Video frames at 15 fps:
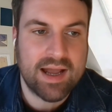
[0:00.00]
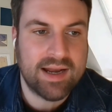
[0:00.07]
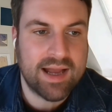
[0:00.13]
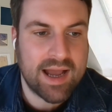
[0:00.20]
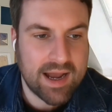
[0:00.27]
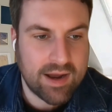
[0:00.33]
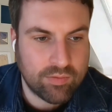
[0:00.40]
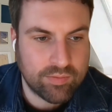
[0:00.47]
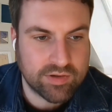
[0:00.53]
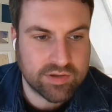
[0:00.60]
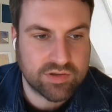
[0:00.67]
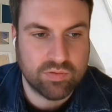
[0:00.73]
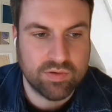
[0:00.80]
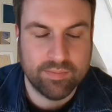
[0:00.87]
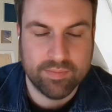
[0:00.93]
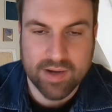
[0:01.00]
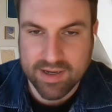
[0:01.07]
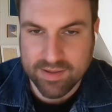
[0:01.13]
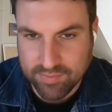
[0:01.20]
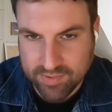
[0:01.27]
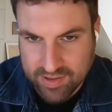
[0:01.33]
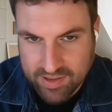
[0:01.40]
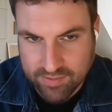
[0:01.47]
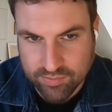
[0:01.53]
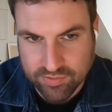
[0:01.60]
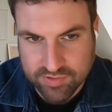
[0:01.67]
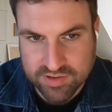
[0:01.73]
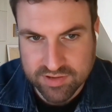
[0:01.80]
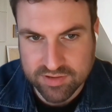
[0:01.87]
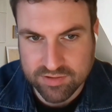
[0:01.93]
and how much we might be
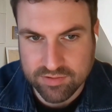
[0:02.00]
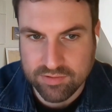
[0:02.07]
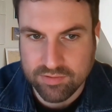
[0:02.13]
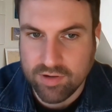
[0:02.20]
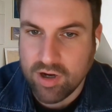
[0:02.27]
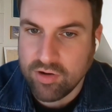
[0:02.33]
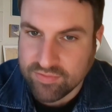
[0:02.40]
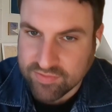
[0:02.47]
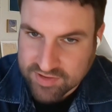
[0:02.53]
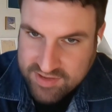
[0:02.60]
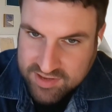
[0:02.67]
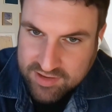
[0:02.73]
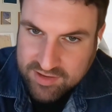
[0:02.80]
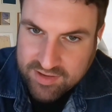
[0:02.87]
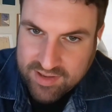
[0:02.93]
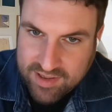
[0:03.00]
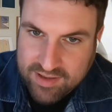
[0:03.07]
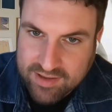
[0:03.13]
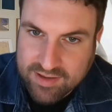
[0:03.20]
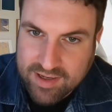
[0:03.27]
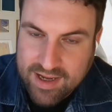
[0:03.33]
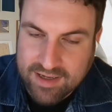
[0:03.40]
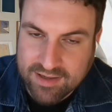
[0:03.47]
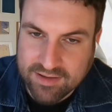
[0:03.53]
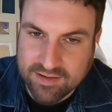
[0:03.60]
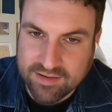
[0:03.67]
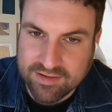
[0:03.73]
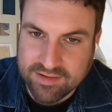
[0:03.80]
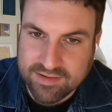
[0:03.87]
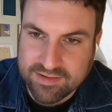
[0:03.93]
able to overturn that.
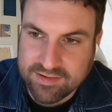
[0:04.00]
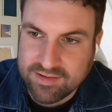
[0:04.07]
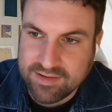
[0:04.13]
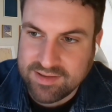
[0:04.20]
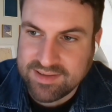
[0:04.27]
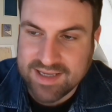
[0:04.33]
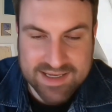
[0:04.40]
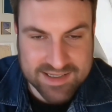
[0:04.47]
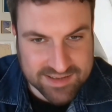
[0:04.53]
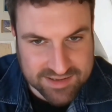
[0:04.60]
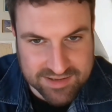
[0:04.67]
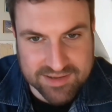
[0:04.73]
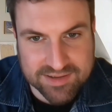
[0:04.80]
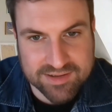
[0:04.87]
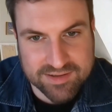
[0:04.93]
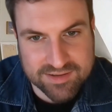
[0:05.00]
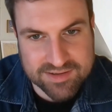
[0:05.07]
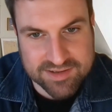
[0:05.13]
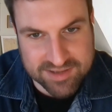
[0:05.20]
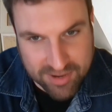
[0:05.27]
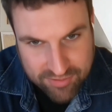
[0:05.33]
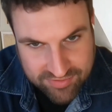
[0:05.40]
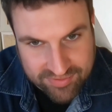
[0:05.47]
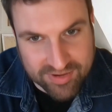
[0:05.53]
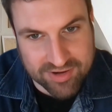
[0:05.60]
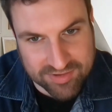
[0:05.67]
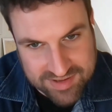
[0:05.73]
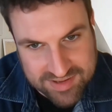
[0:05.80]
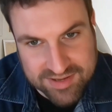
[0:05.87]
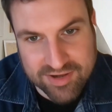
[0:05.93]
And the data so
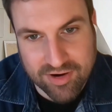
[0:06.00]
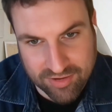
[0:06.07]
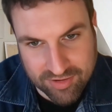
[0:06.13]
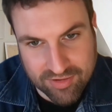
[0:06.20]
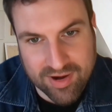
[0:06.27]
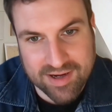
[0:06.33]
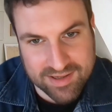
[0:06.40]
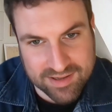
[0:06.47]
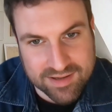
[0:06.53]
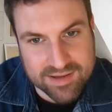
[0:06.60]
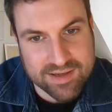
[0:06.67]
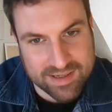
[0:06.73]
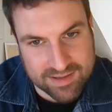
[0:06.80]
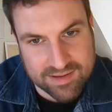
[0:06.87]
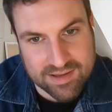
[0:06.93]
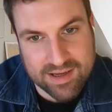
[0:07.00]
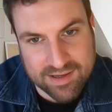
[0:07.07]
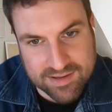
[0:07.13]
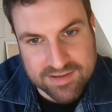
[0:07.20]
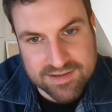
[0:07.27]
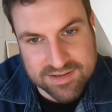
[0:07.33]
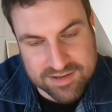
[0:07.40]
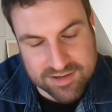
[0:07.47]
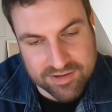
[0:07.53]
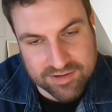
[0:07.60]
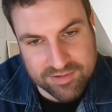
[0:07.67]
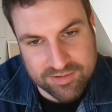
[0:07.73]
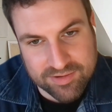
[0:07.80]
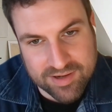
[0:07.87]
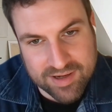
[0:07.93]
far is not great in that.
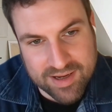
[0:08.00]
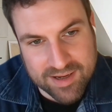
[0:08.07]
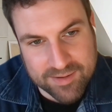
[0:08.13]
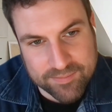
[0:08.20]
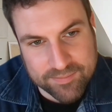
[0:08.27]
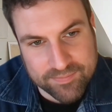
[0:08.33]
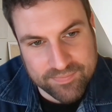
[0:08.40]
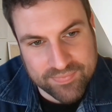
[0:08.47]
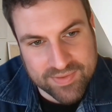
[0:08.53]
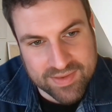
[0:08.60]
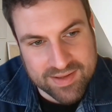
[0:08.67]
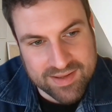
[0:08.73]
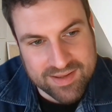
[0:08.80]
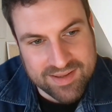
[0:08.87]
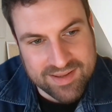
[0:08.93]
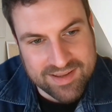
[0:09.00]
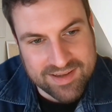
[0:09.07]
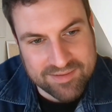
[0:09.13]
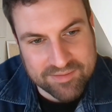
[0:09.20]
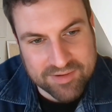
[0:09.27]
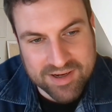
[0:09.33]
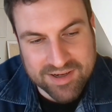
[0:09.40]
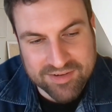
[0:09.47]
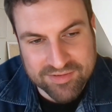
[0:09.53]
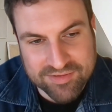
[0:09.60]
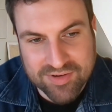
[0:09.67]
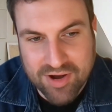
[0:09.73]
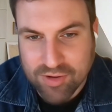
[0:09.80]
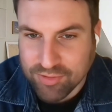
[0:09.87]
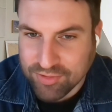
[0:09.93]
So, I'm kind
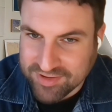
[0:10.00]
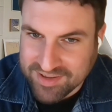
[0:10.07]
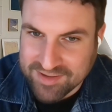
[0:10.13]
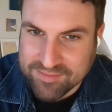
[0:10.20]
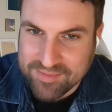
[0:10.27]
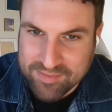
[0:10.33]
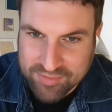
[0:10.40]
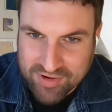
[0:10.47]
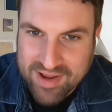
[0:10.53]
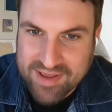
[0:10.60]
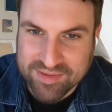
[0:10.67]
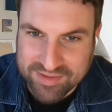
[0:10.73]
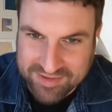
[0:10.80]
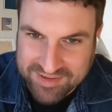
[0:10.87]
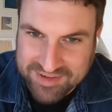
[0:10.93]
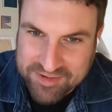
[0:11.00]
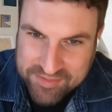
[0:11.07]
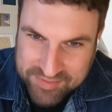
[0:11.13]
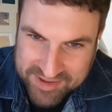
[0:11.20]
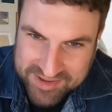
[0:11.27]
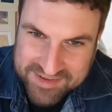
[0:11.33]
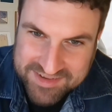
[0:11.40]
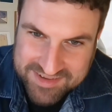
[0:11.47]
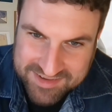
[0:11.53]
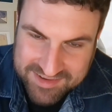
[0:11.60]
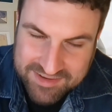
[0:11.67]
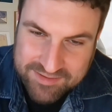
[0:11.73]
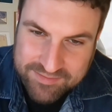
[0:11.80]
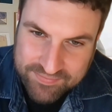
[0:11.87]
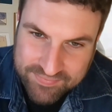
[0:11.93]
of holding my breath for a little bit
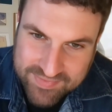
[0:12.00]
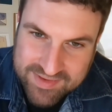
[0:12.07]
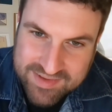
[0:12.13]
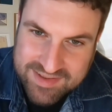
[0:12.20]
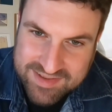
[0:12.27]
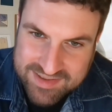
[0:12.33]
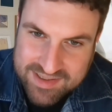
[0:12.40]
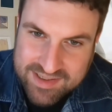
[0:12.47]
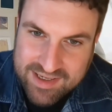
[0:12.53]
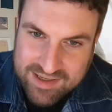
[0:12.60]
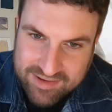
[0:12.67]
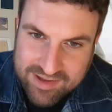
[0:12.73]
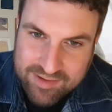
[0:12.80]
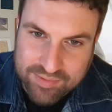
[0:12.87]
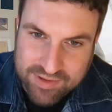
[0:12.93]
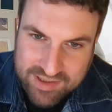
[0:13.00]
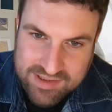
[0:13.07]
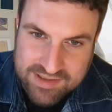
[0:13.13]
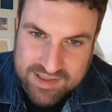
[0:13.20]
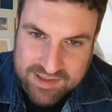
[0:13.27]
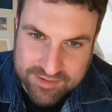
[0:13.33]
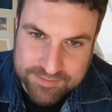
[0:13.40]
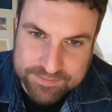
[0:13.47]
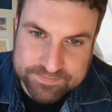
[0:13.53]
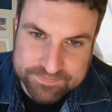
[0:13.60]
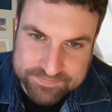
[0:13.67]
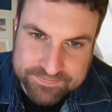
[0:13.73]
to see how that plays out.